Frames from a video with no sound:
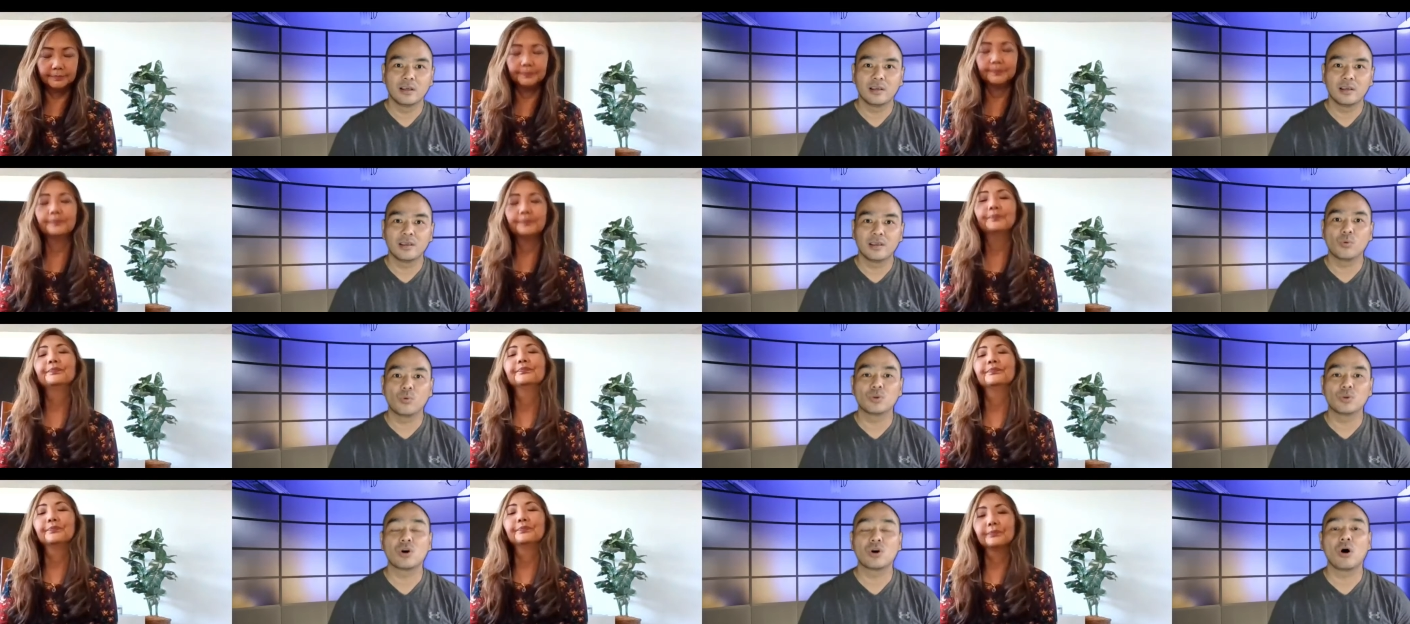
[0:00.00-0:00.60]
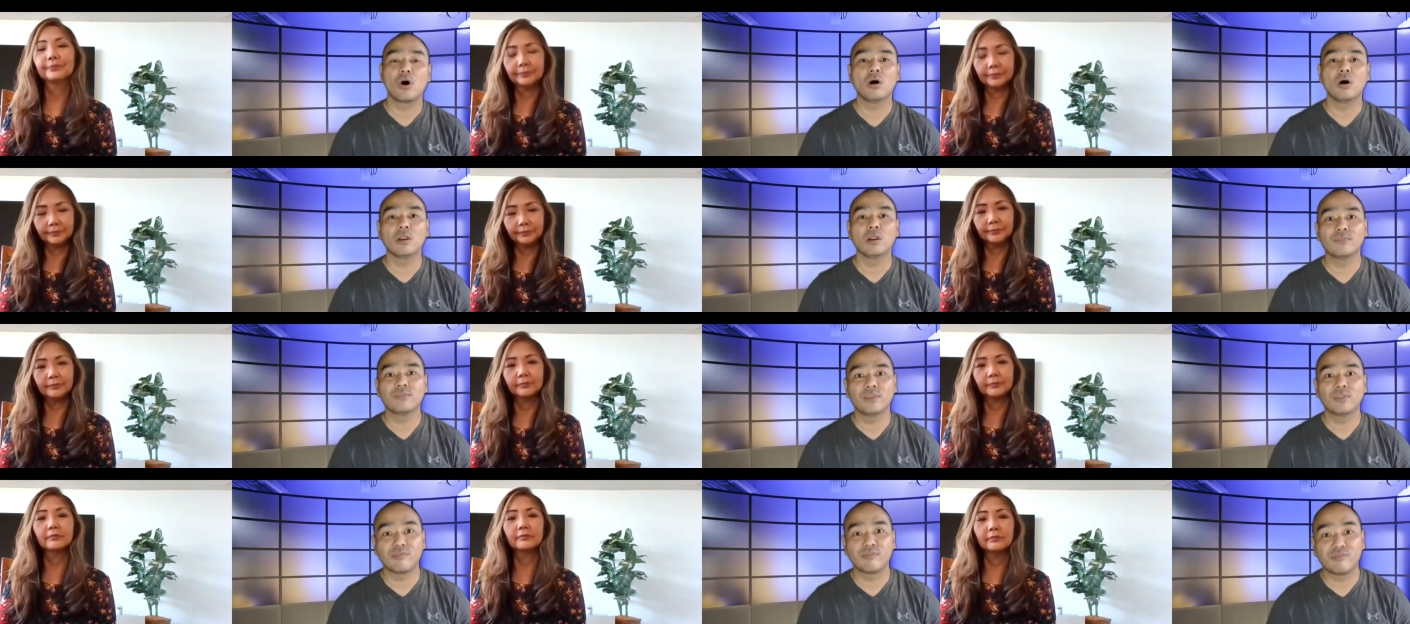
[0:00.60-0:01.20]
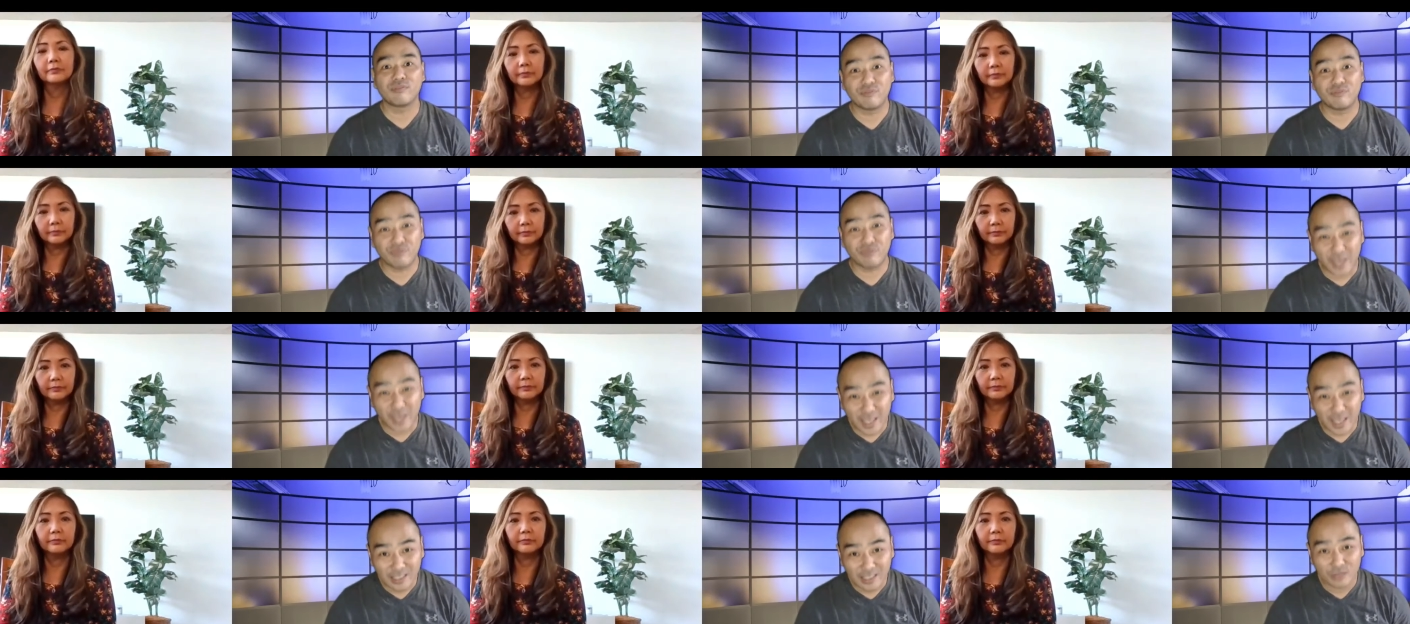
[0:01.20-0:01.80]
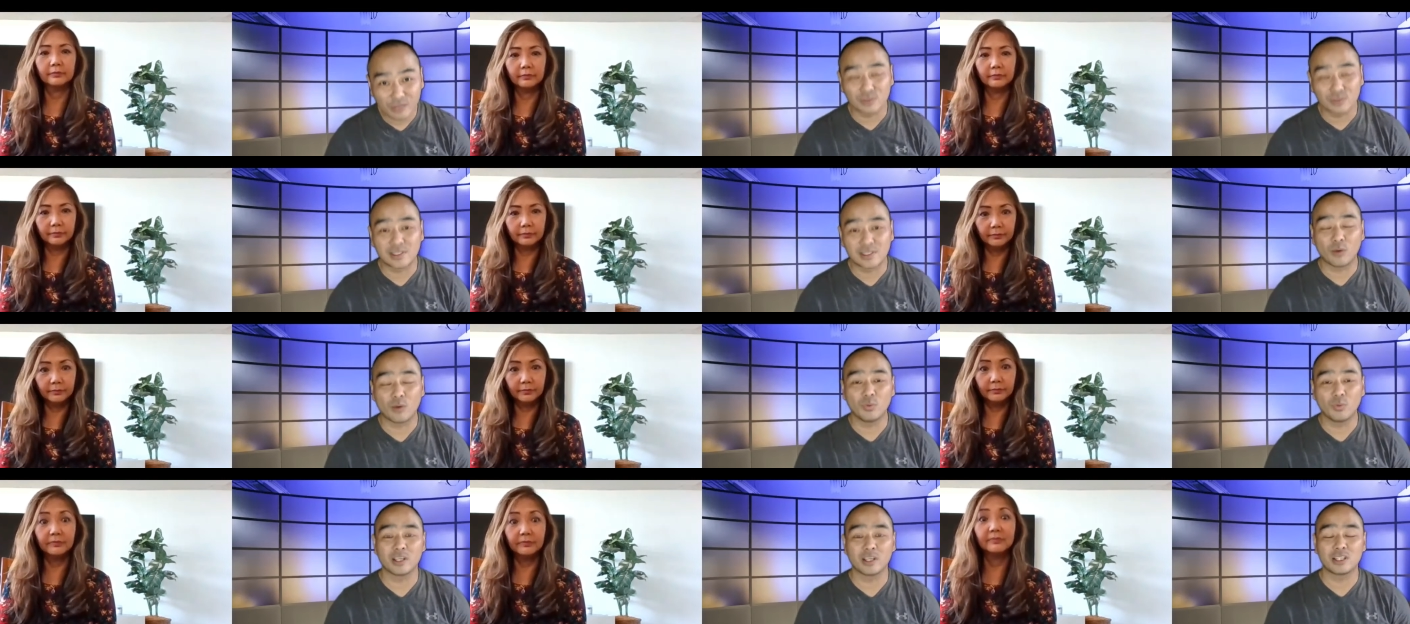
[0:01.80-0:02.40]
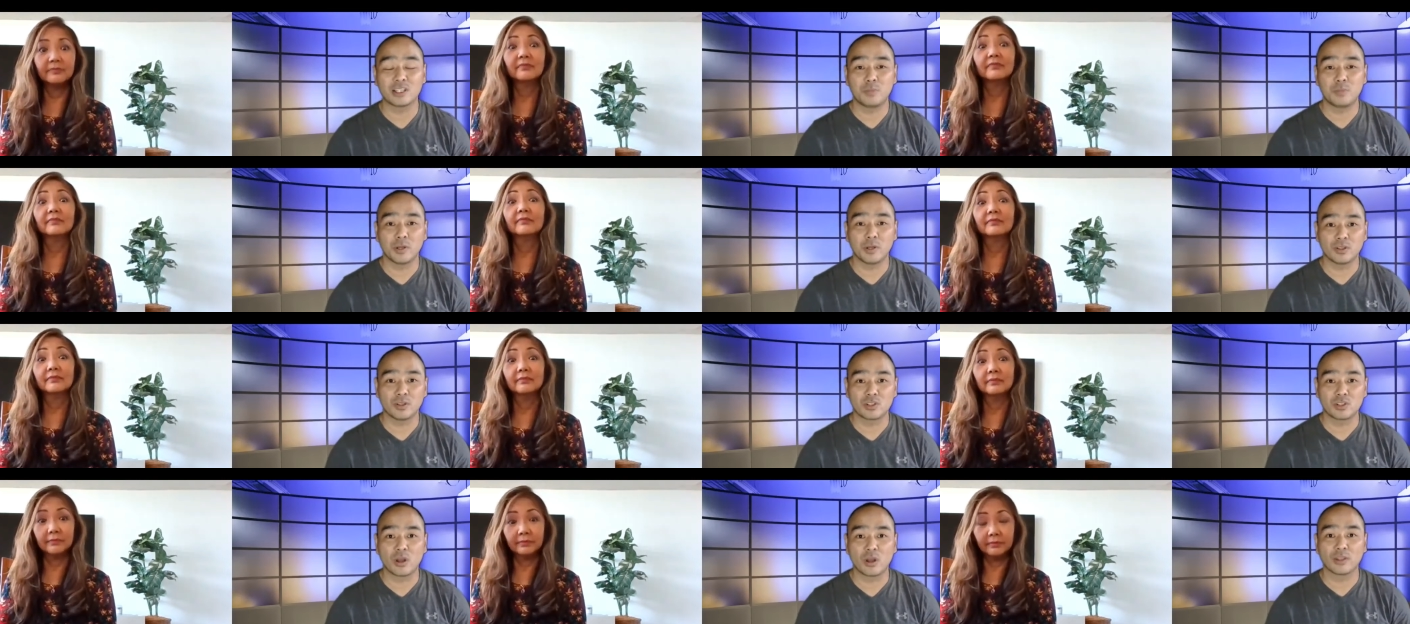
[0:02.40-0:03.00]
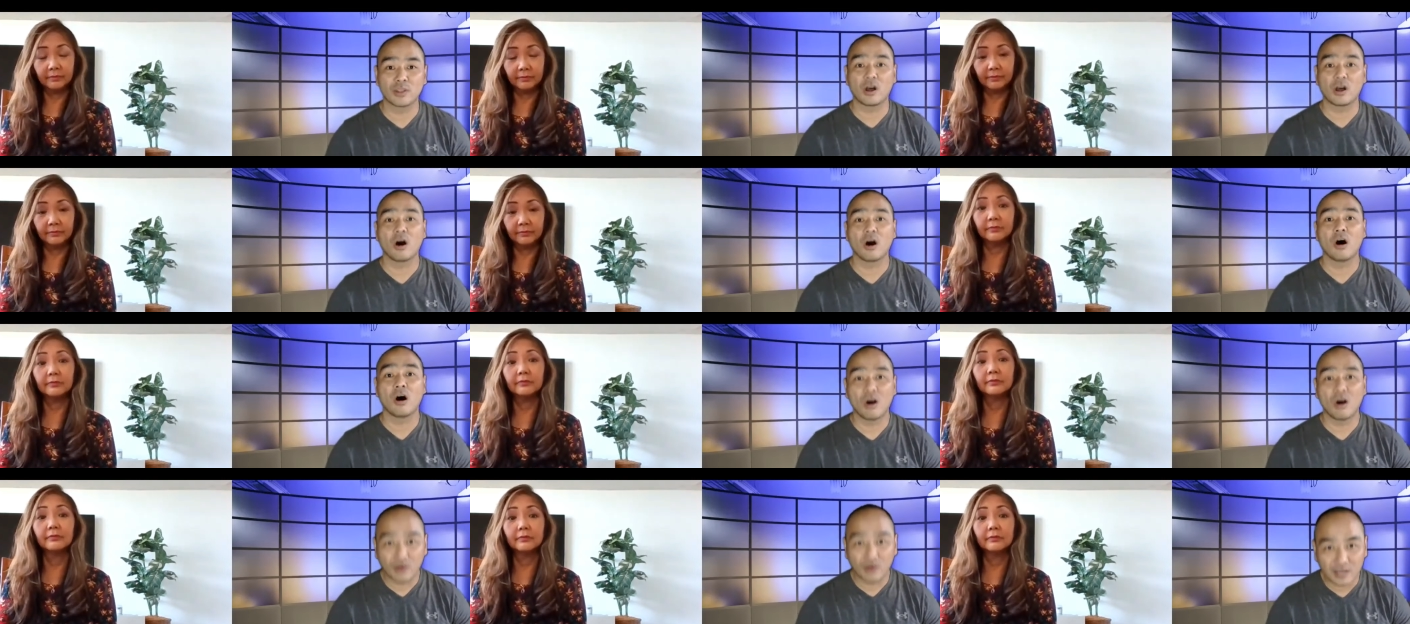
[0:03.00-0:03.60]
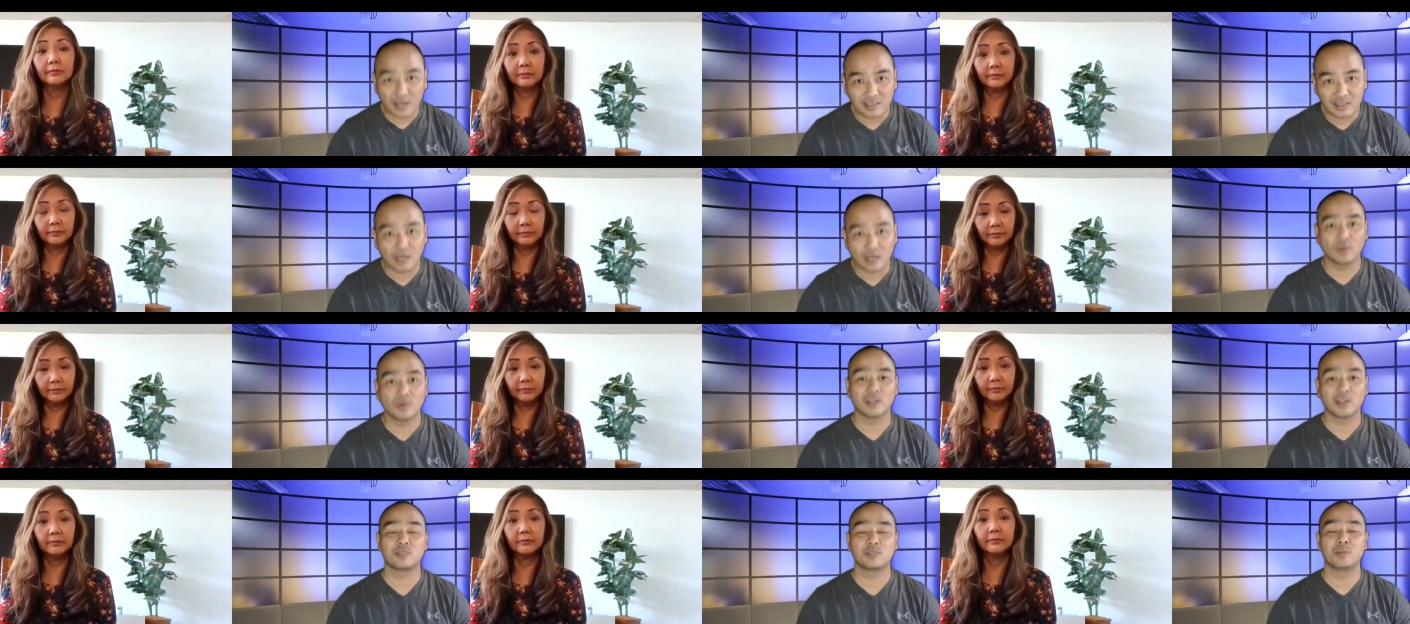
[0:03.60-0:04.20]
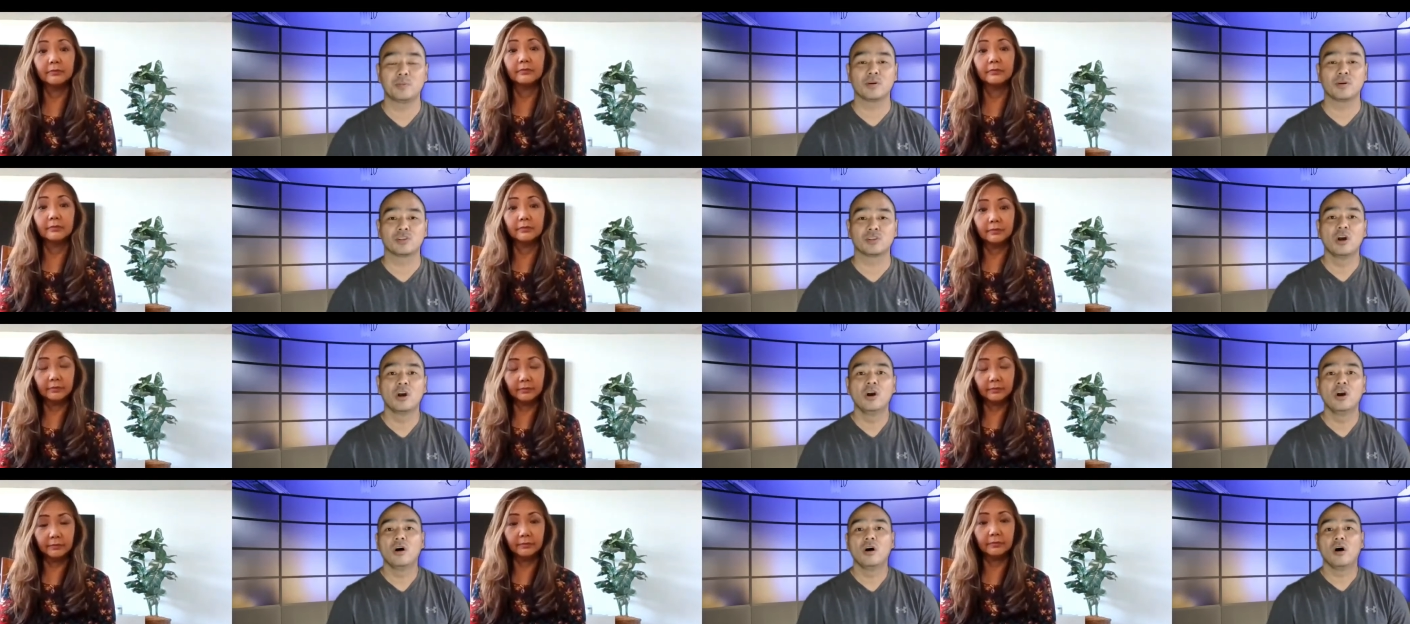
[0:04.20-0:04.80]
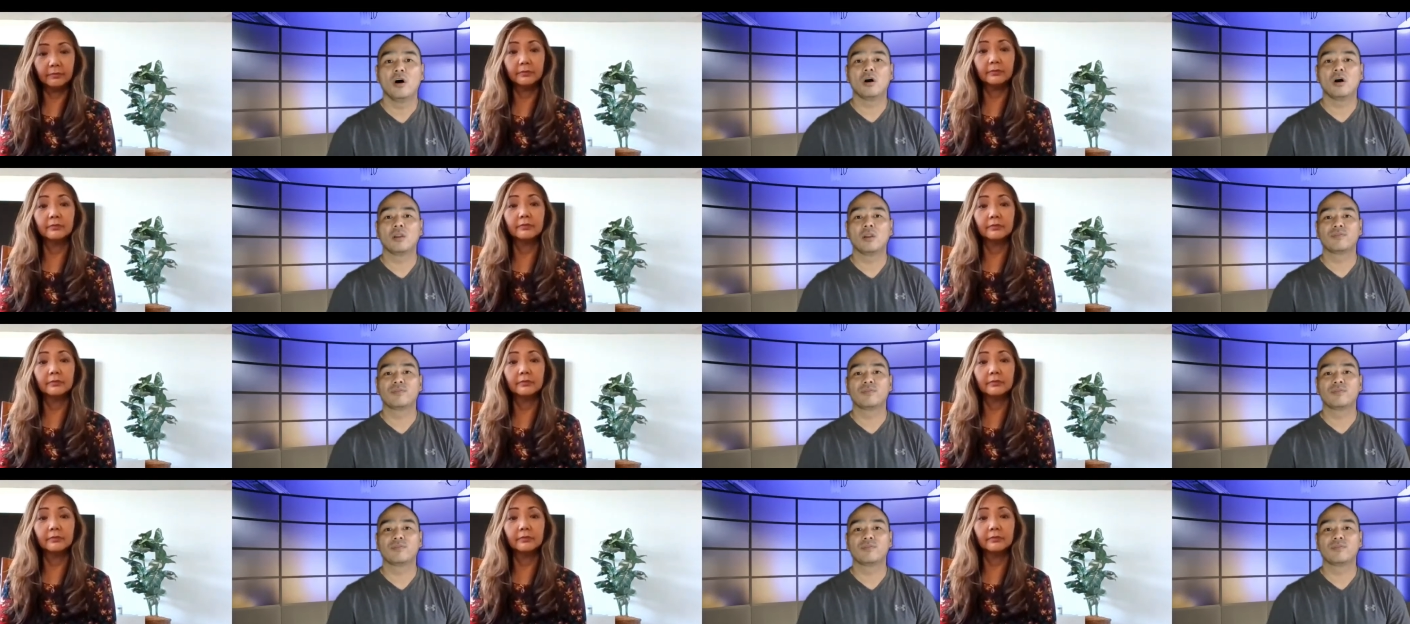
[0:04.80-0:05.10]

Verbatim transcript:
Speaker 1: It was all of the failures that we experience, all of the heartache that we experience, all